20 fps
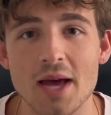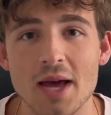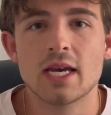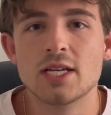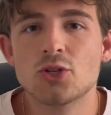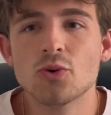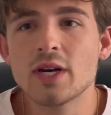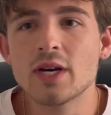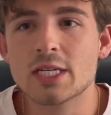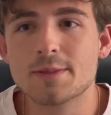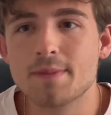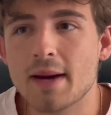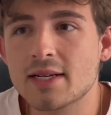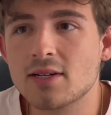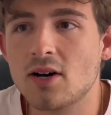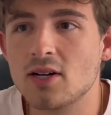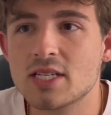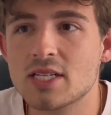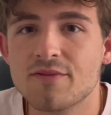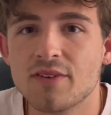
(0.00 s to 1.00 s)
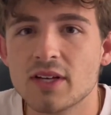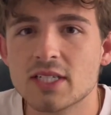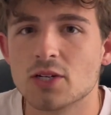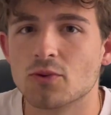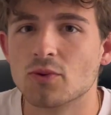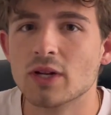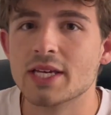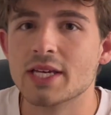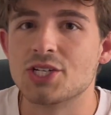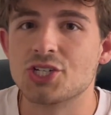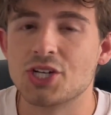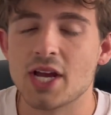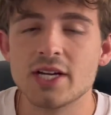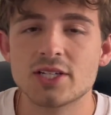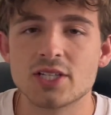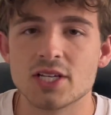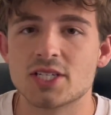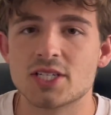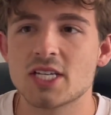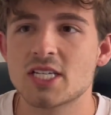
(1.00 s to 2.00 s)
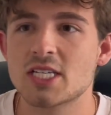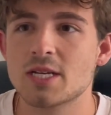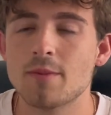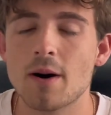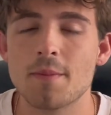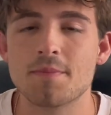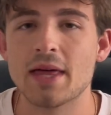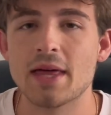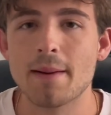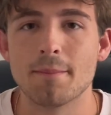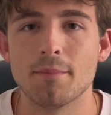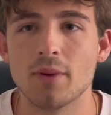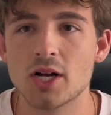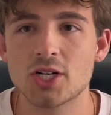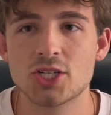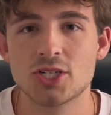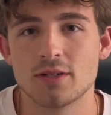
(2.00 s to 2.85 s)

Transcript: Do we expect Hansi Flick to really change the system up that much?